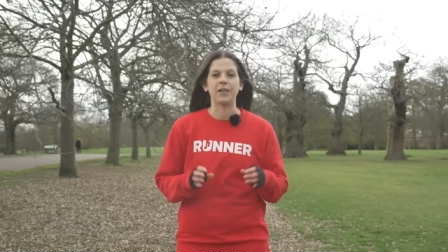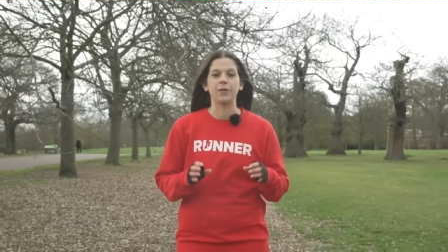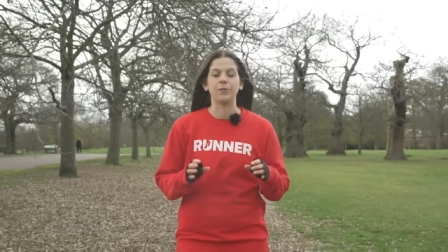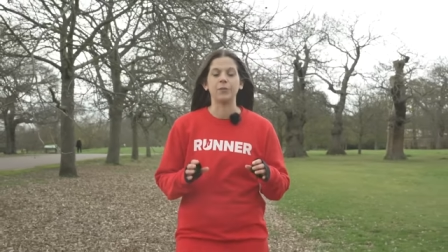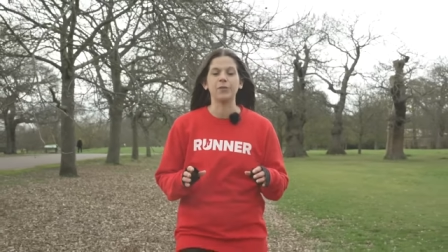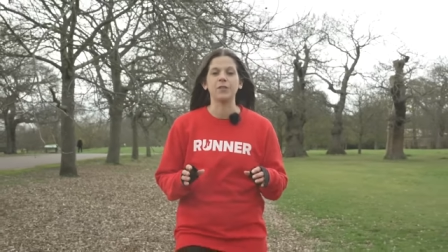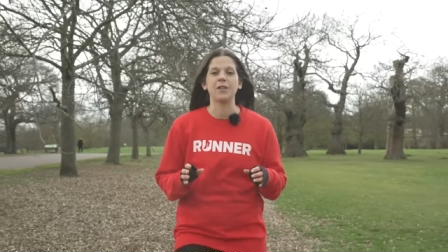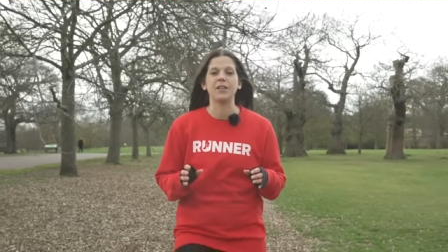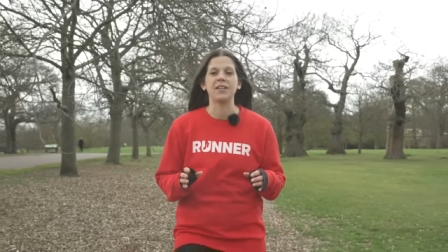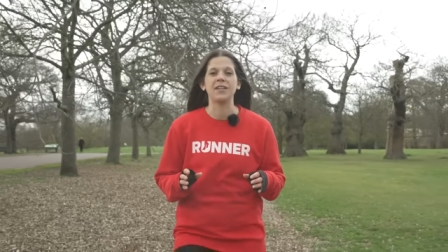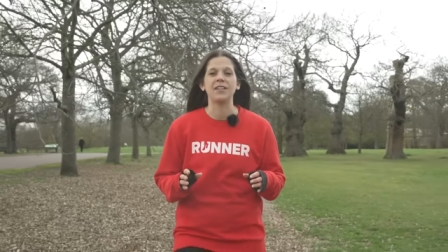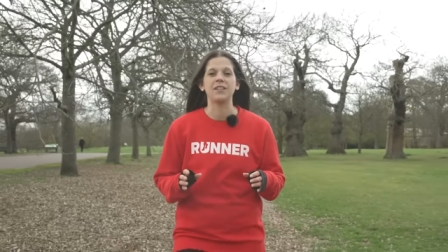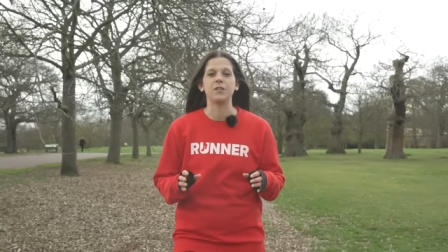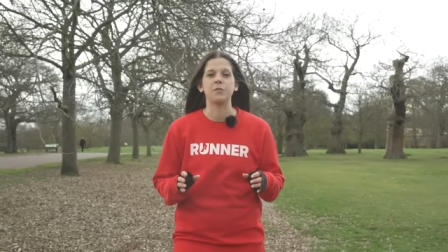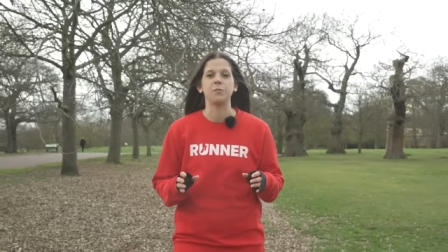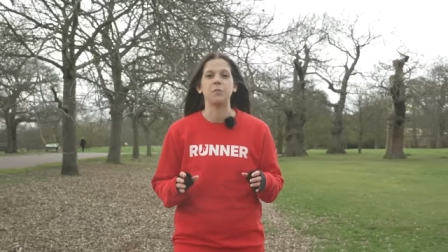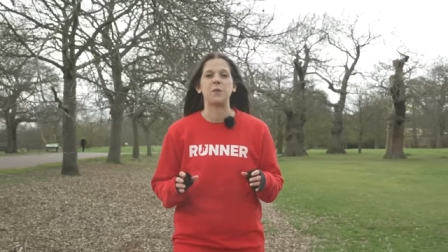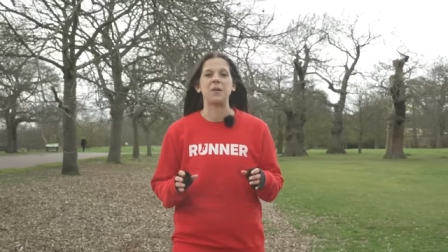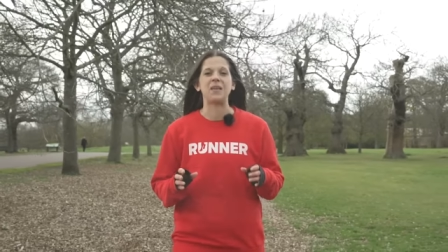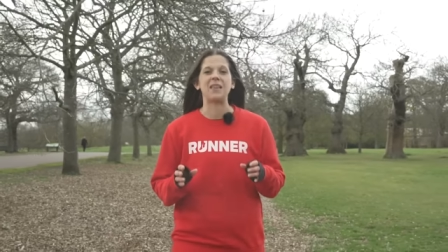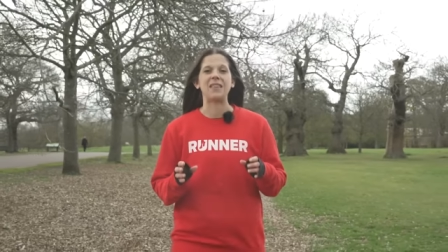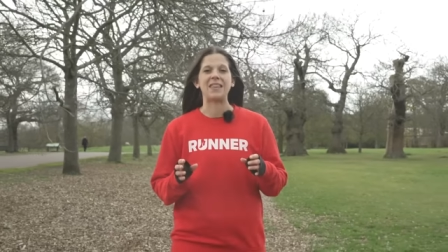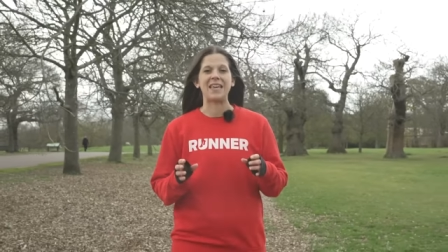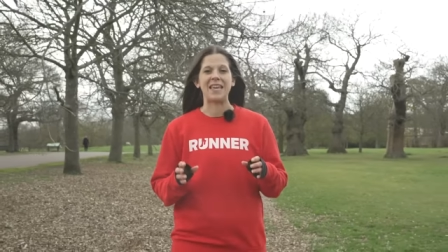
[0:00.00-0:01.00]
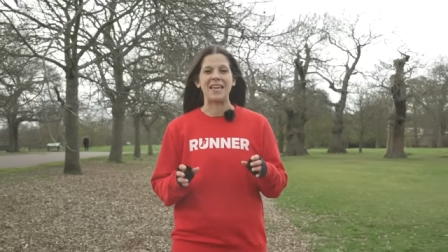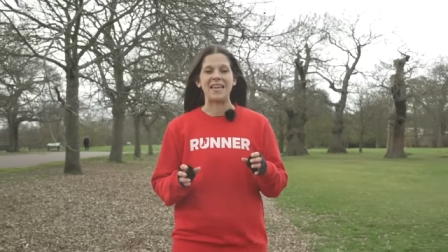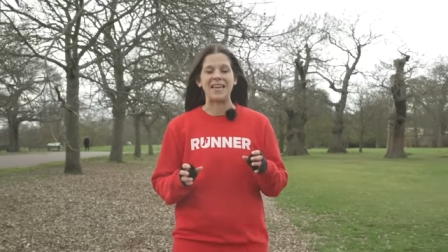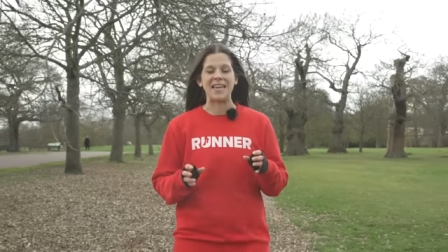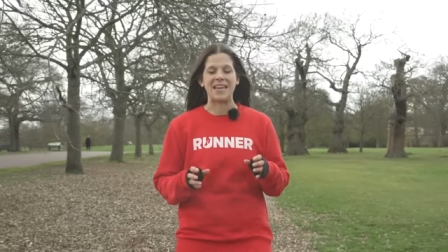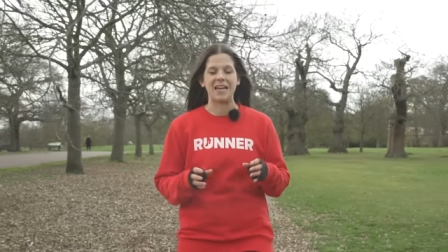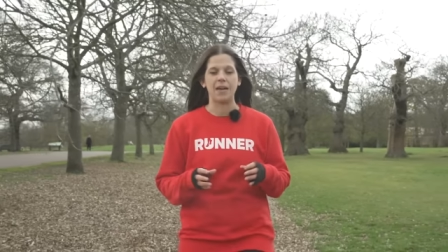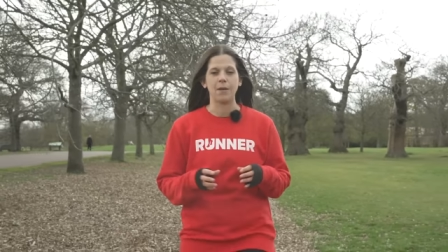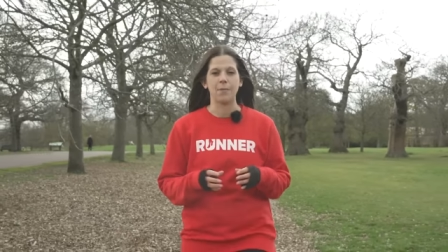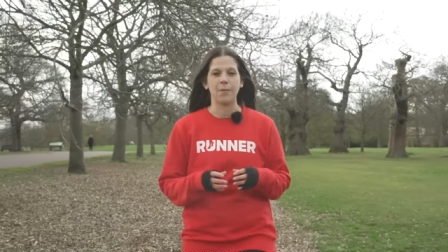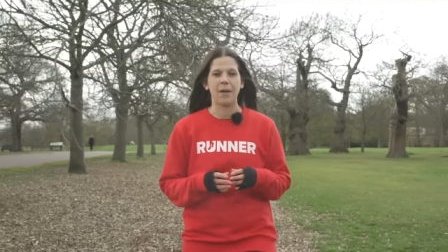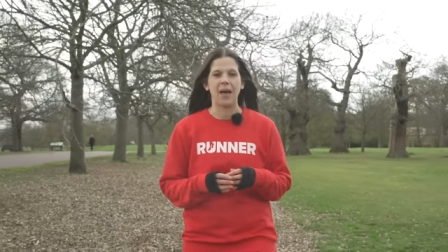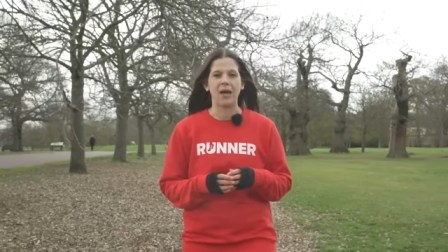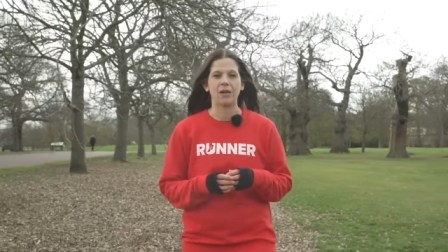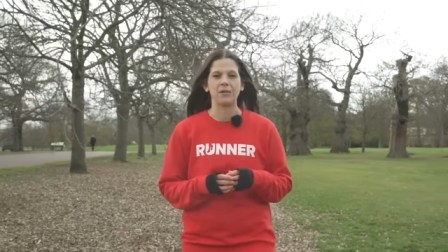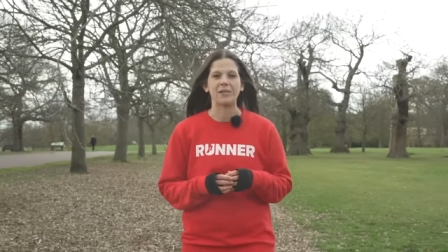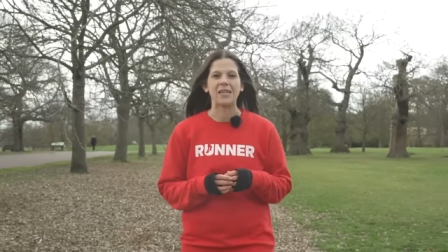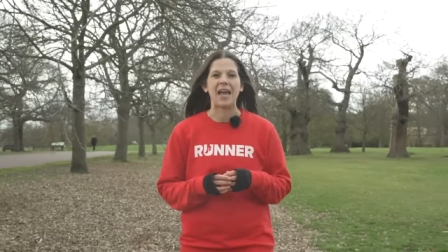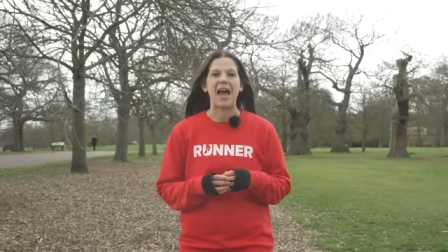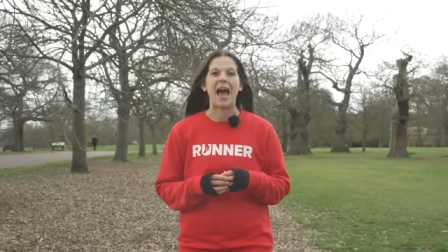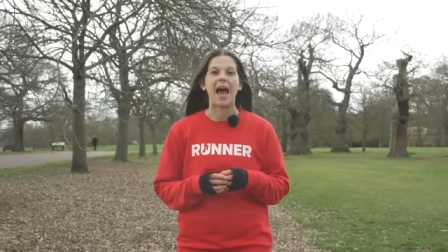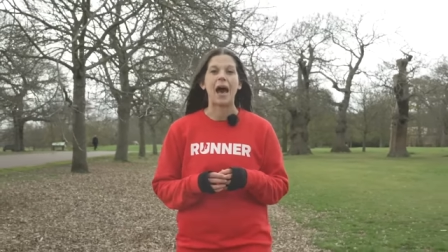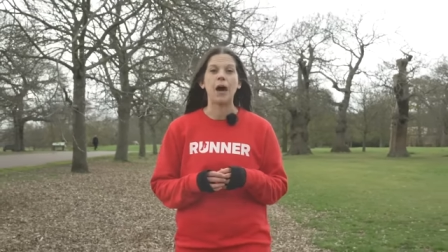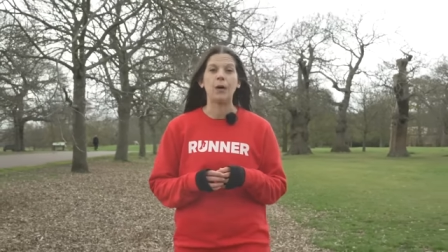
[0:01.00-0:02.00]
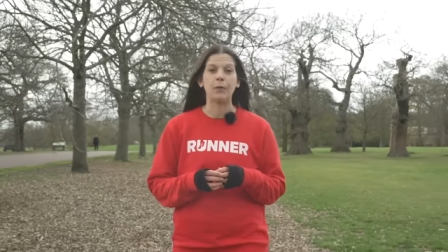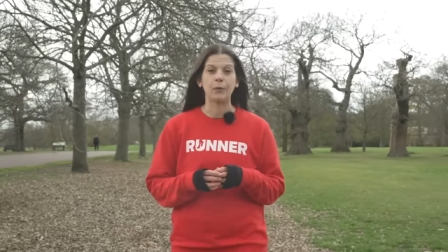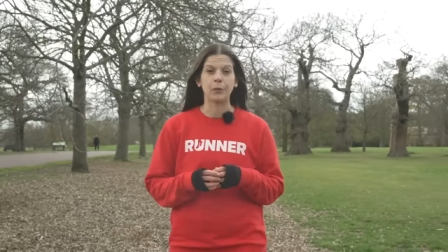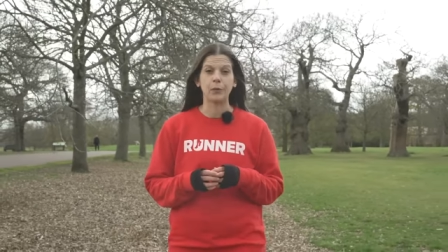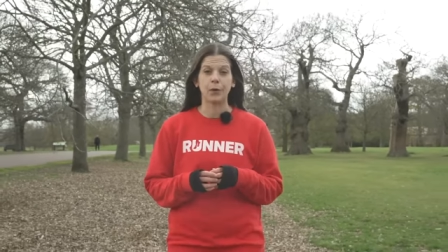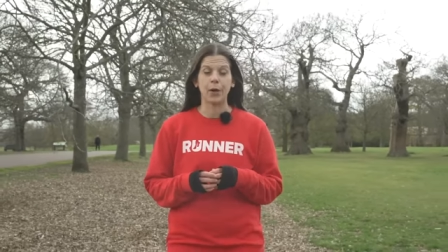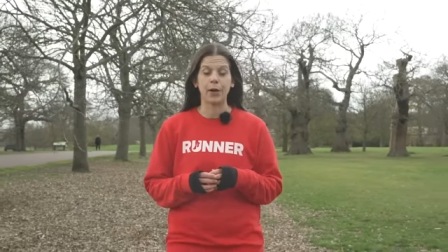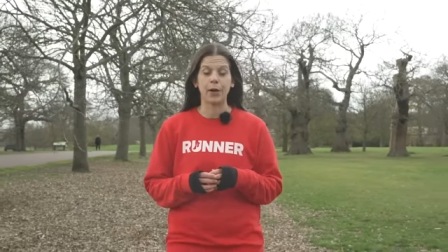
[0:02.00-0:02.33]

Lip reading: you also need to be thinking about how you're